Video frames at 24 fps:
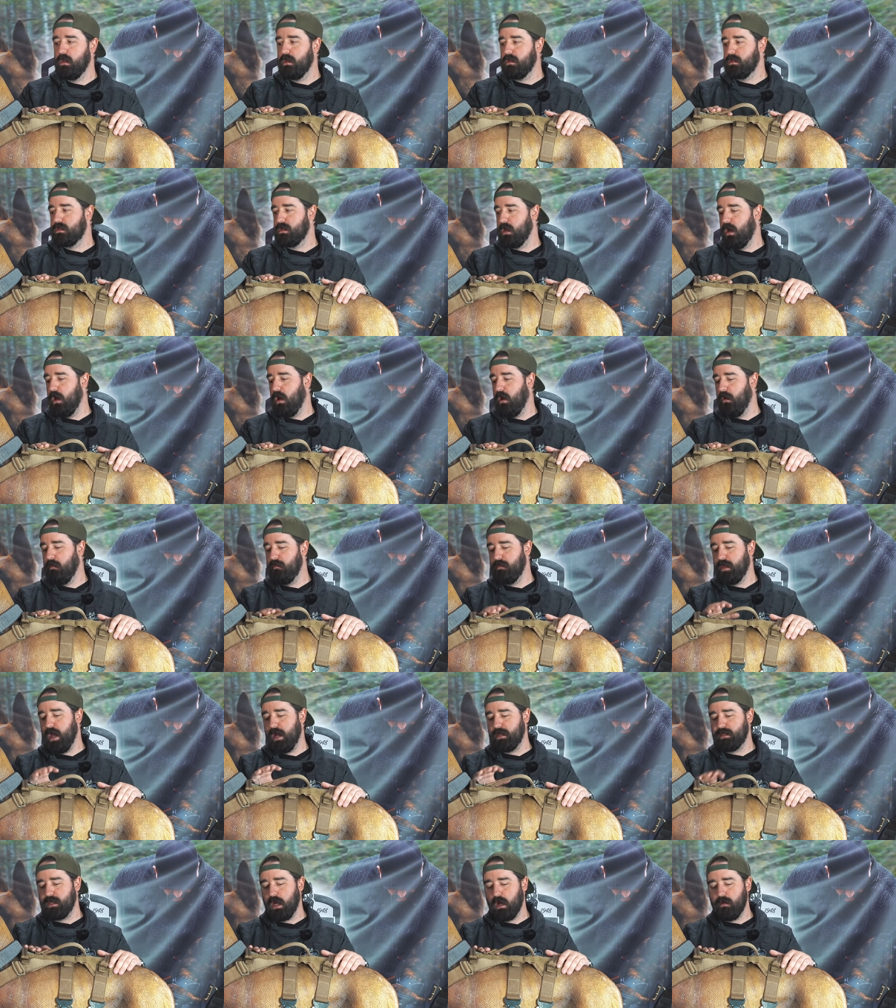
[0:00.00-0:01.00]
So
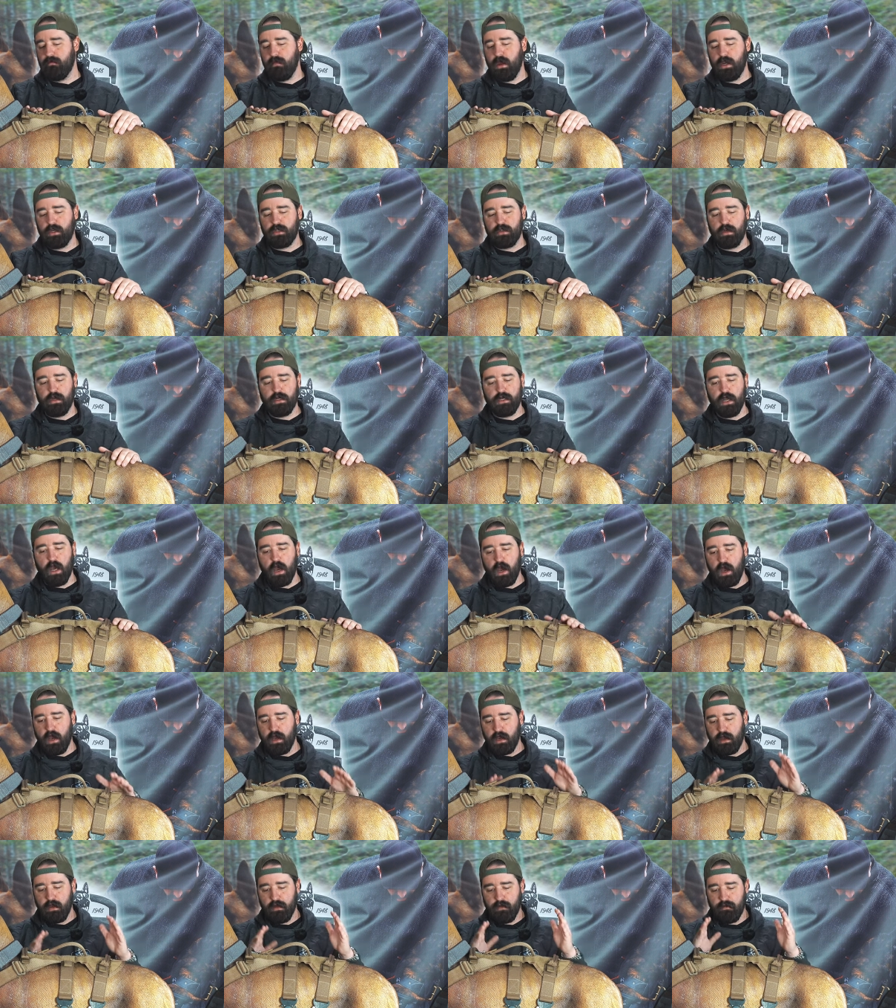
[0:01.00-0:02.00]
that's how to measure a
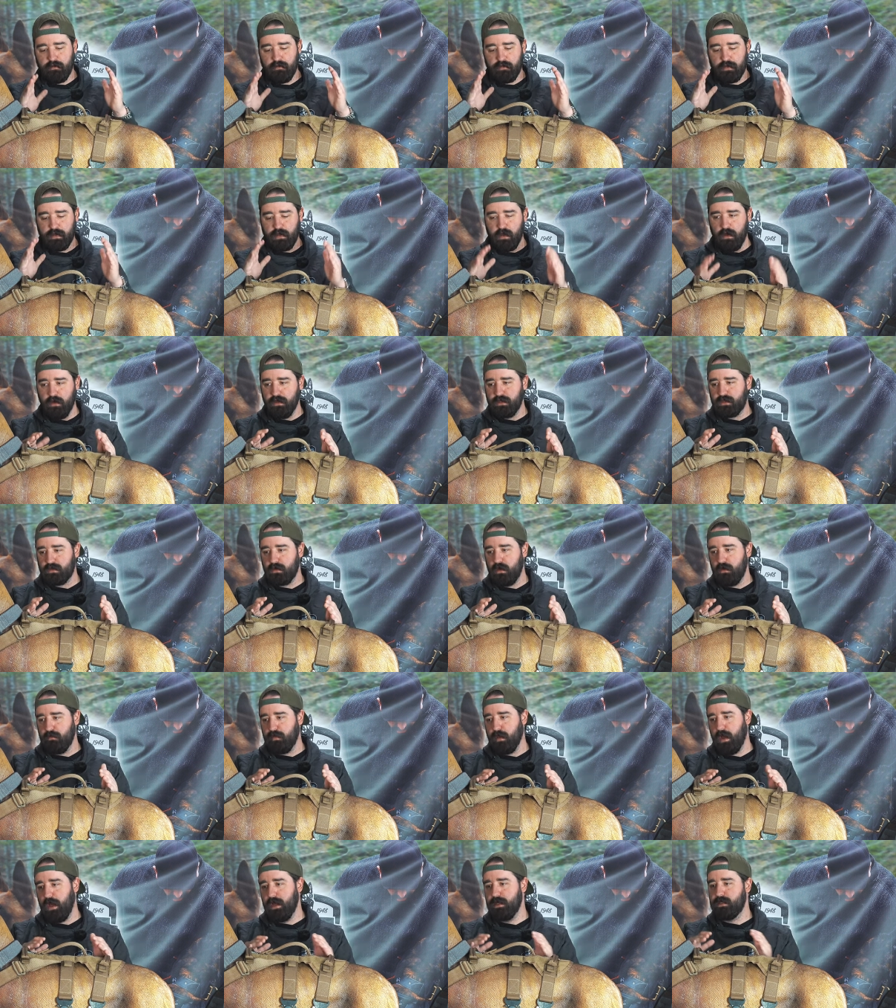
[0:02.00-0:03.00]
dog those three
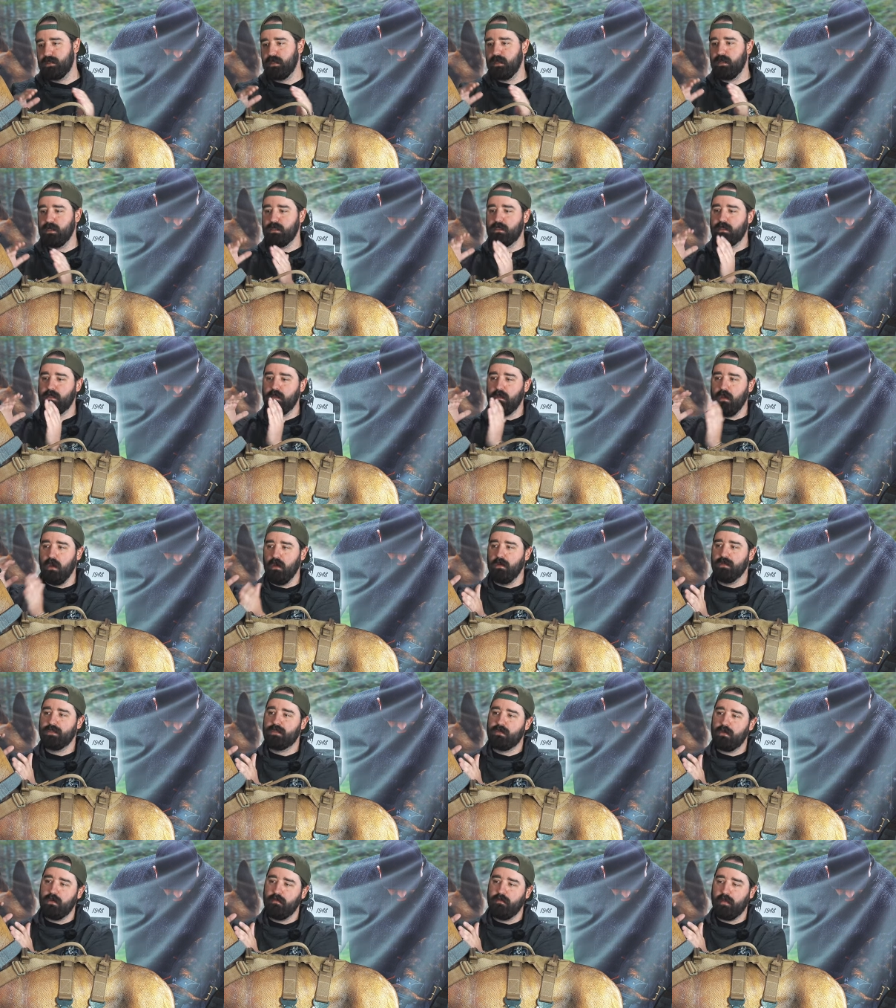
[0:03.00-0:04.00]
places,
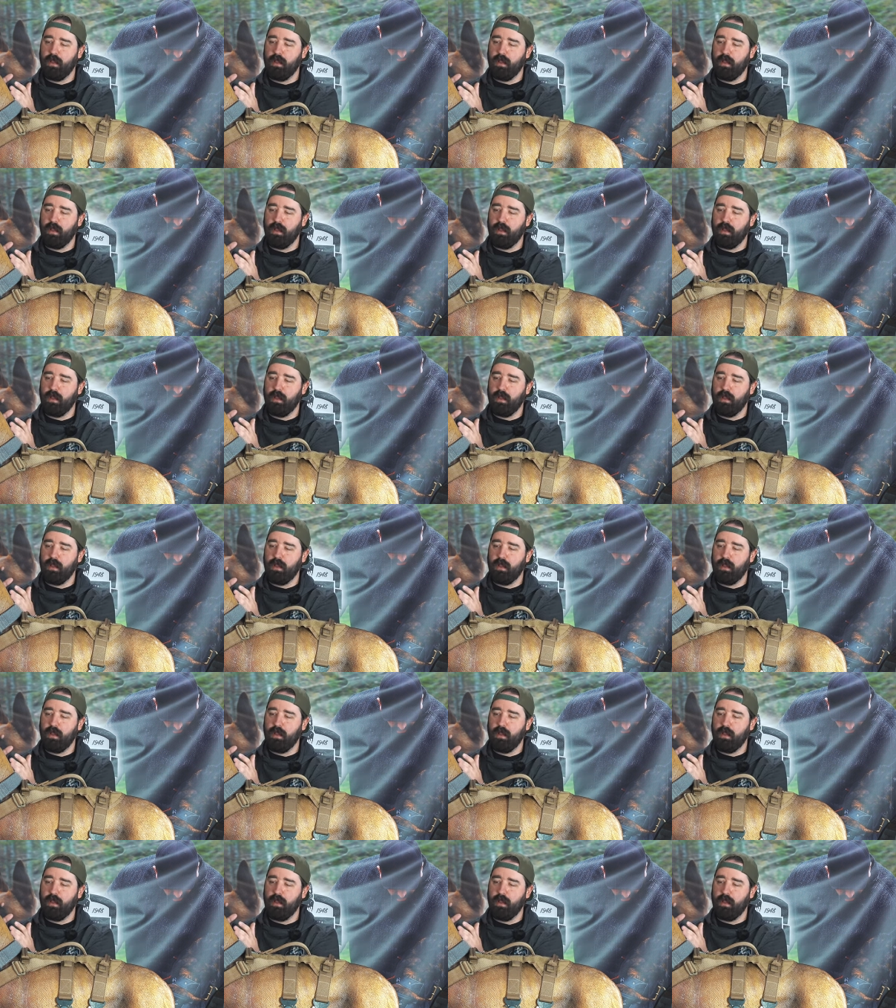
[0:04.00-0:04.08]
those three